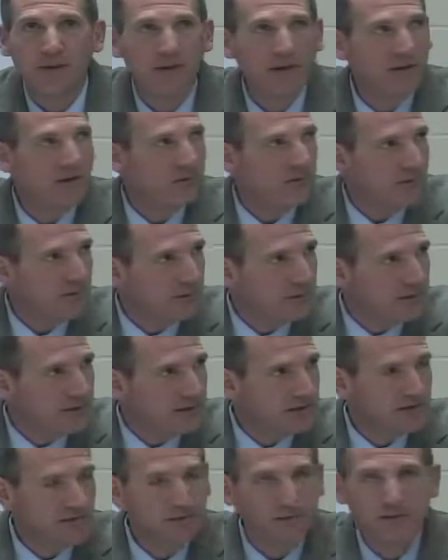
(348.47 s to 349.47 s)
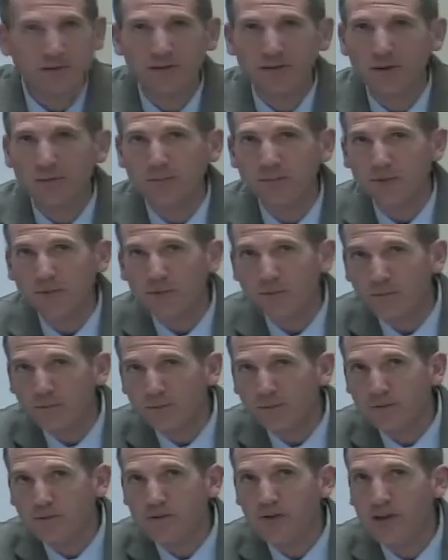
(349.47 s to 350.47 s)
If you're willing to accept it,
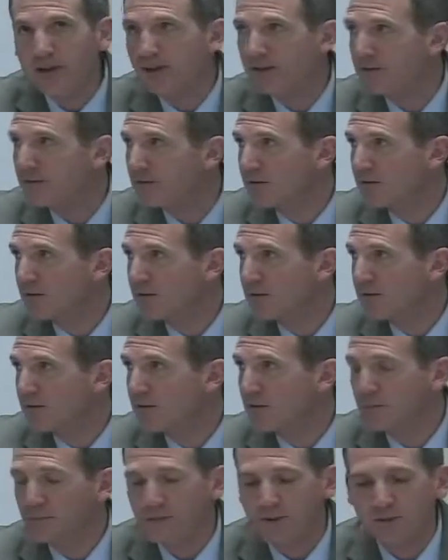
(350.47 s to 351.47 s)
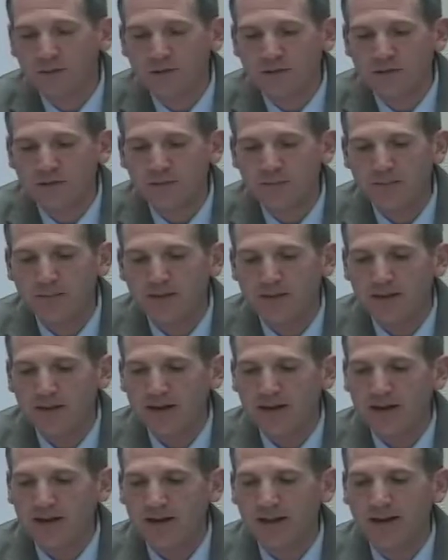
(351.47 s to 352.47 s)
we would take it to the union membership
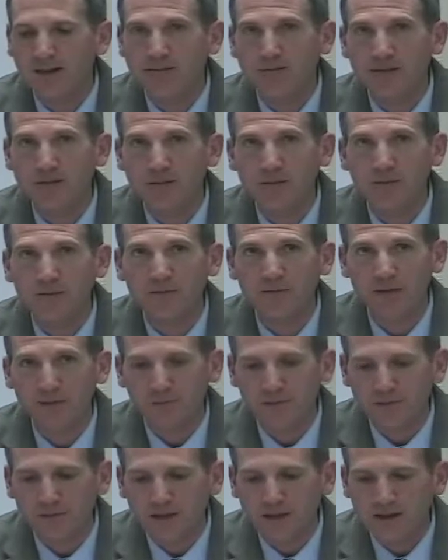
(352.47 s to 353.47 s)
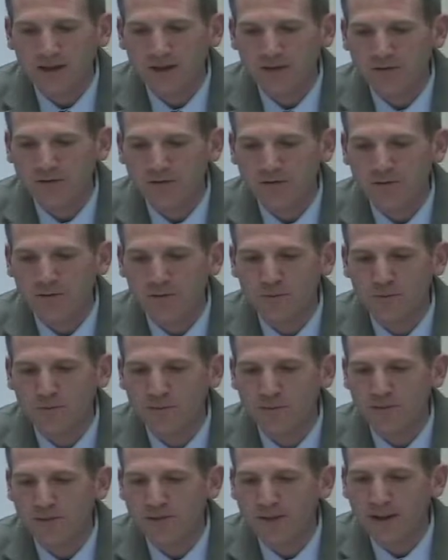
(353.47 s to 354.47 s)
and ask them if they would like to
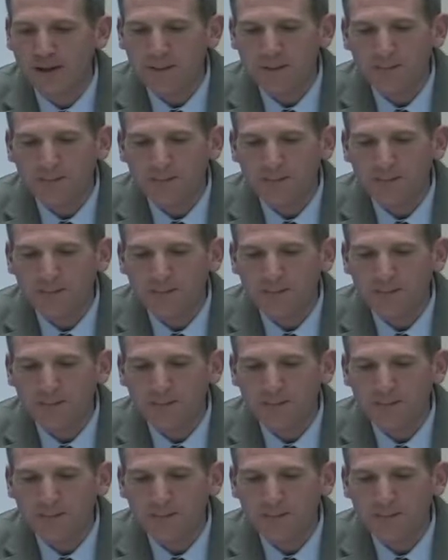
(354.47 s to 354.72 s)
approve that